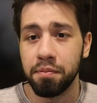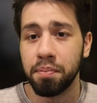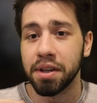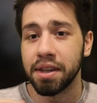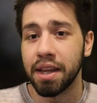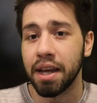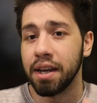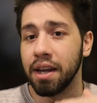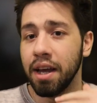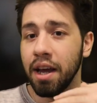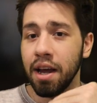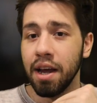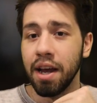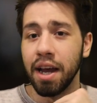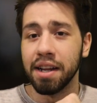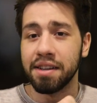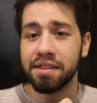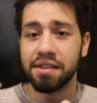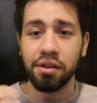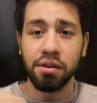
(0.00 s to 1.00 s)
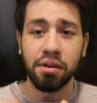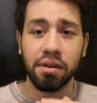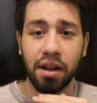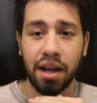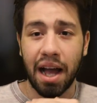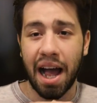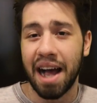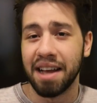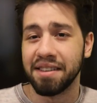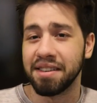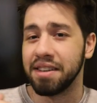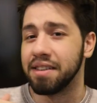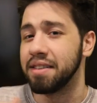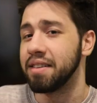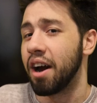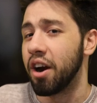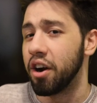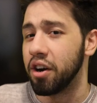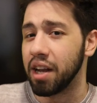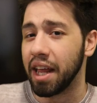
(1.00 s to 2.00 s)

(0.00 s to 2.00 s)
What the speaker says: but then it still has an entire